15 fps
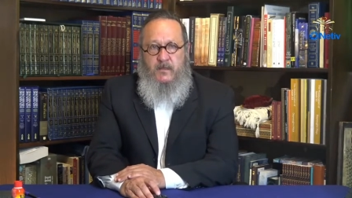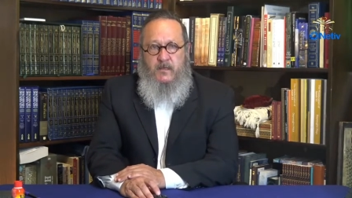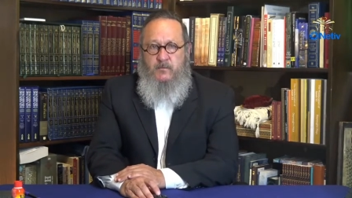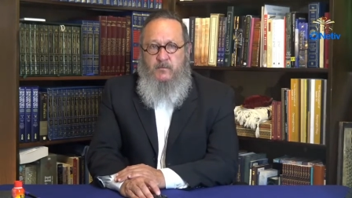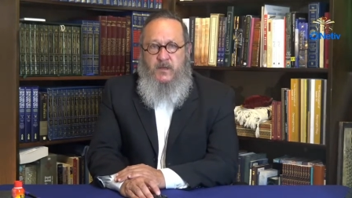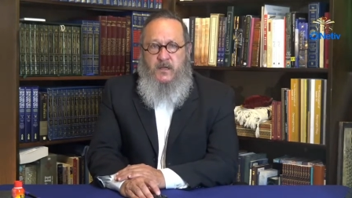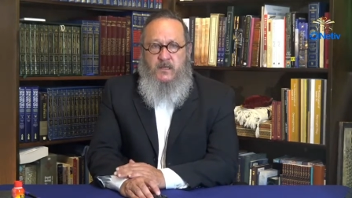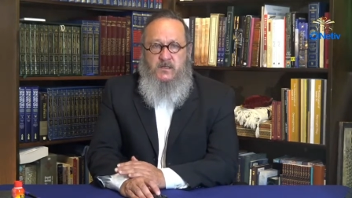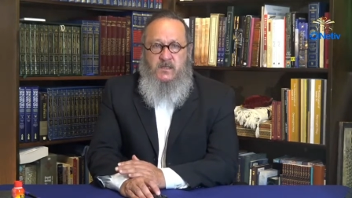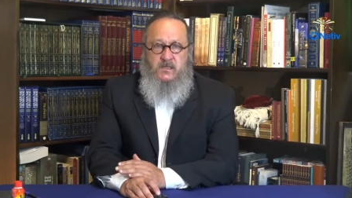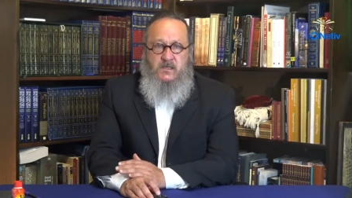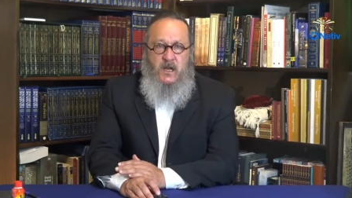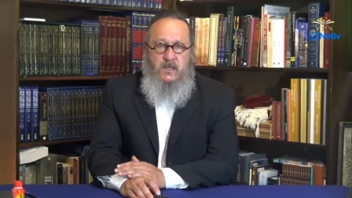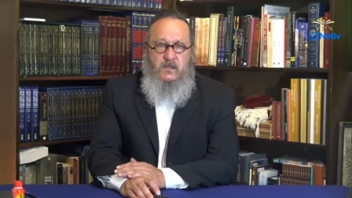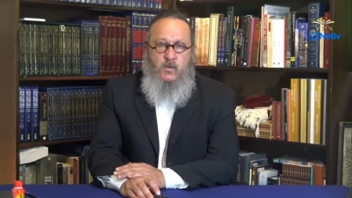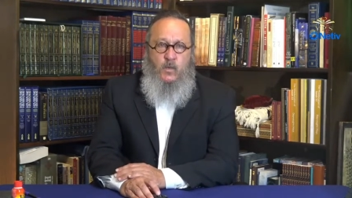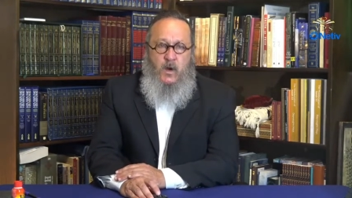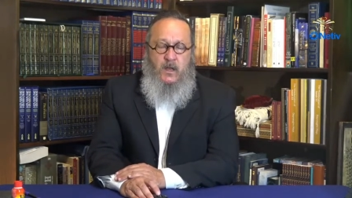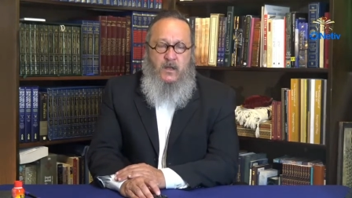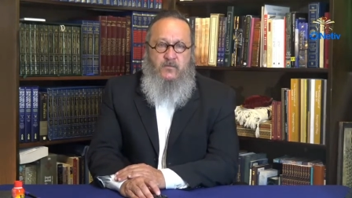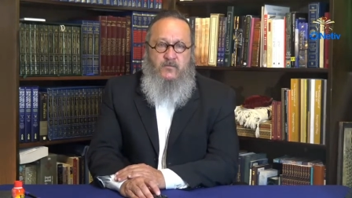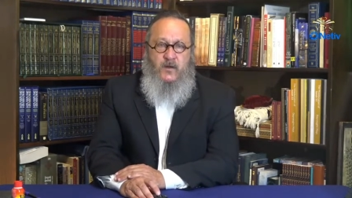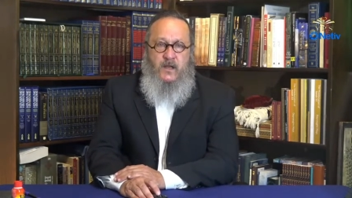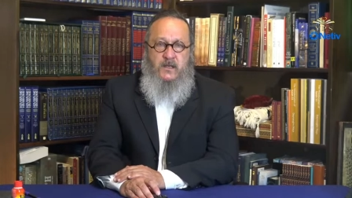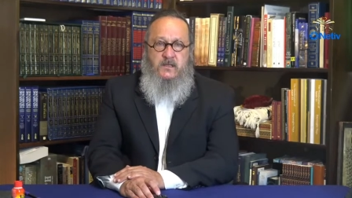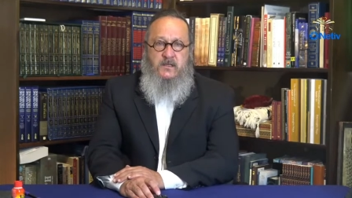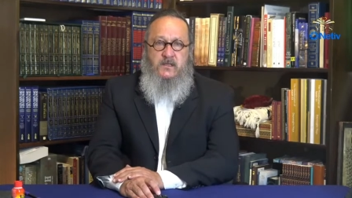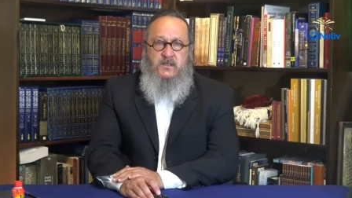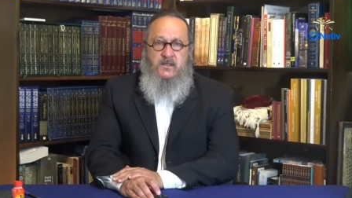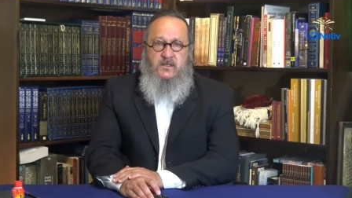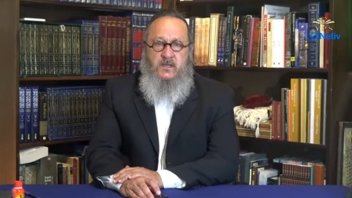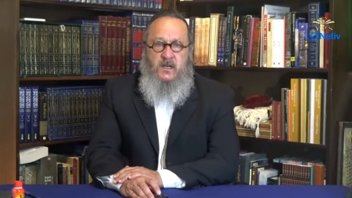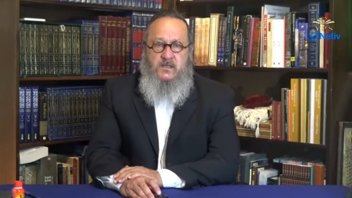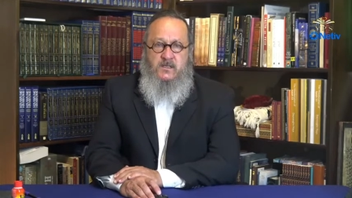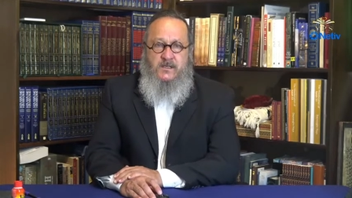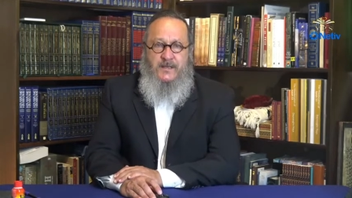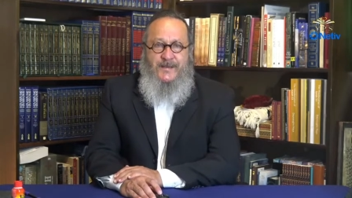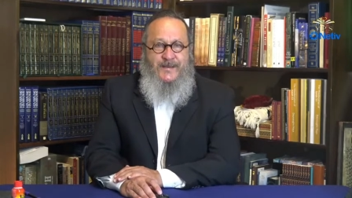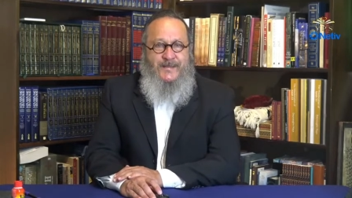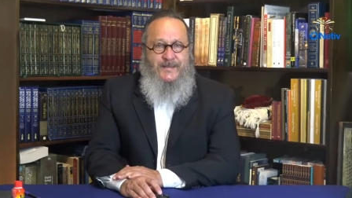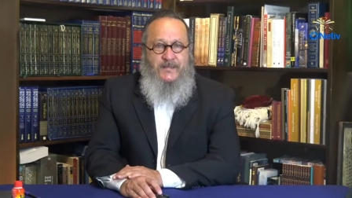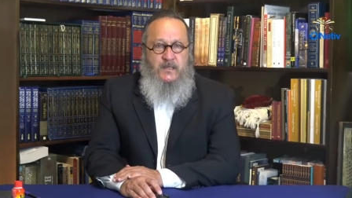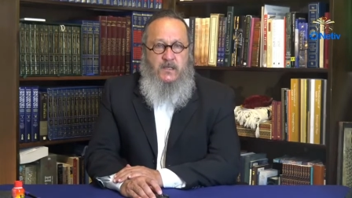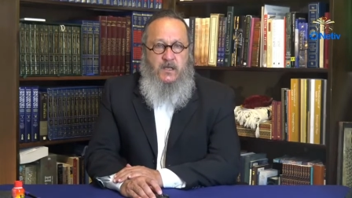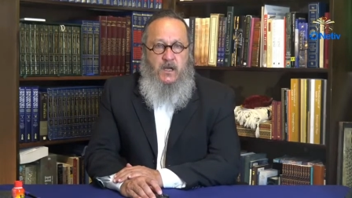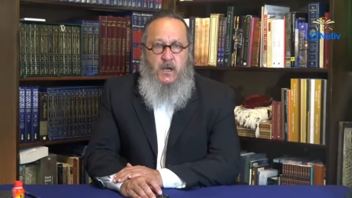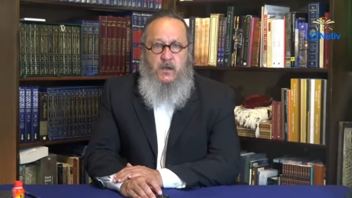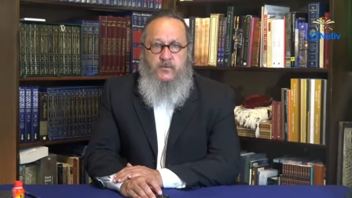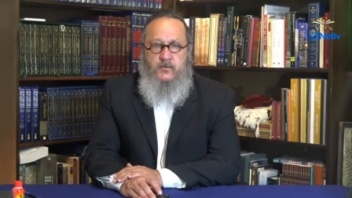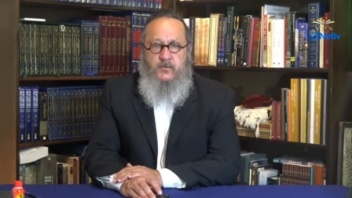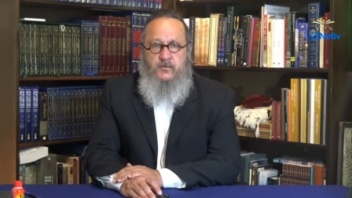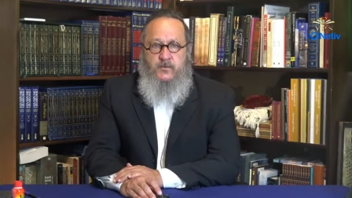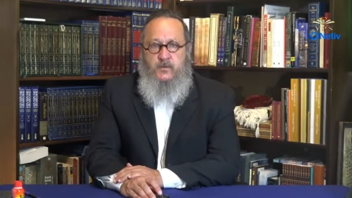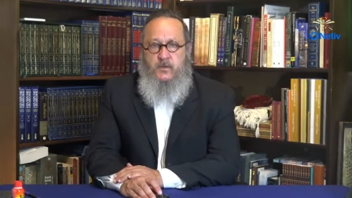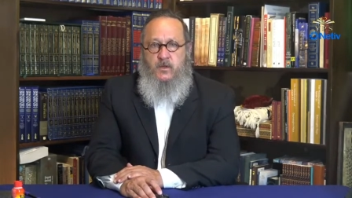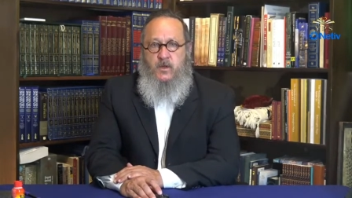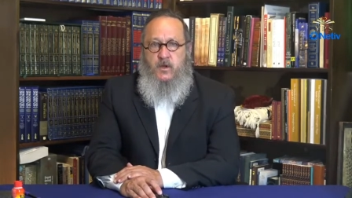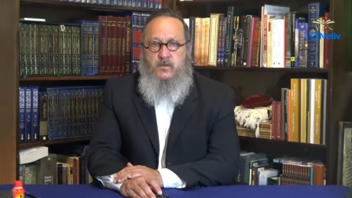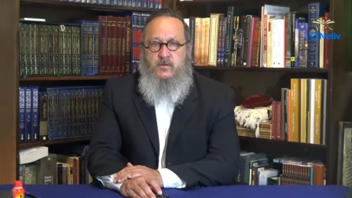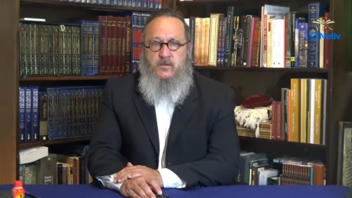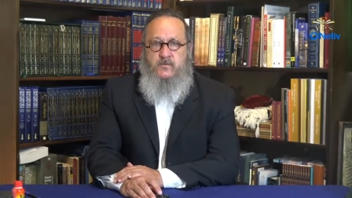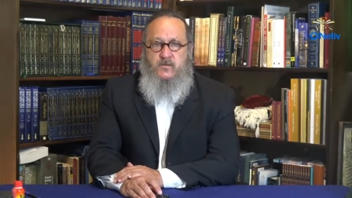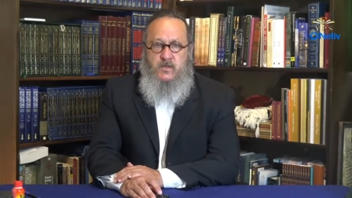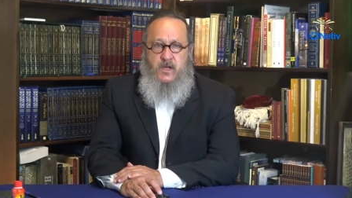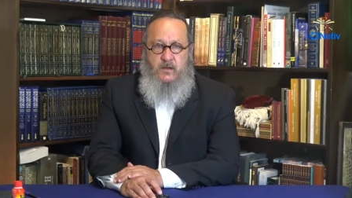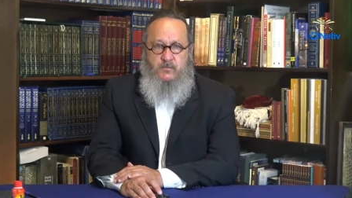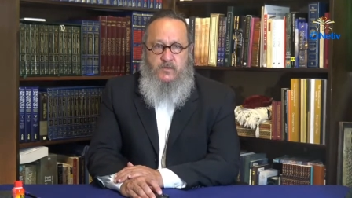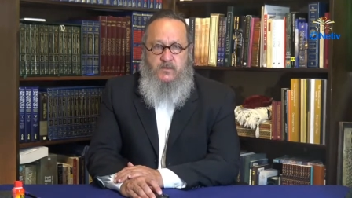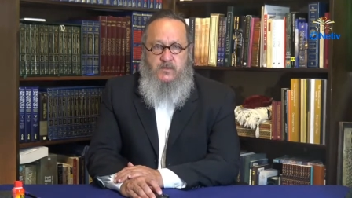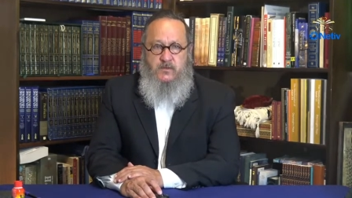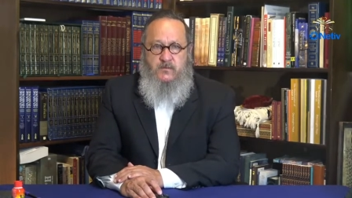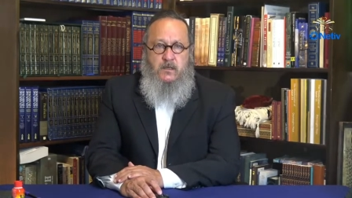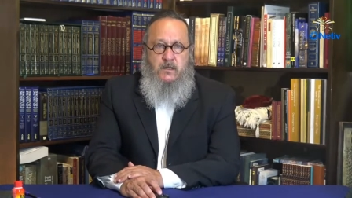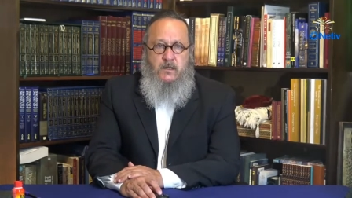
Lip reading: because he's not qualified to discuss anything other than the laws of Shabbos.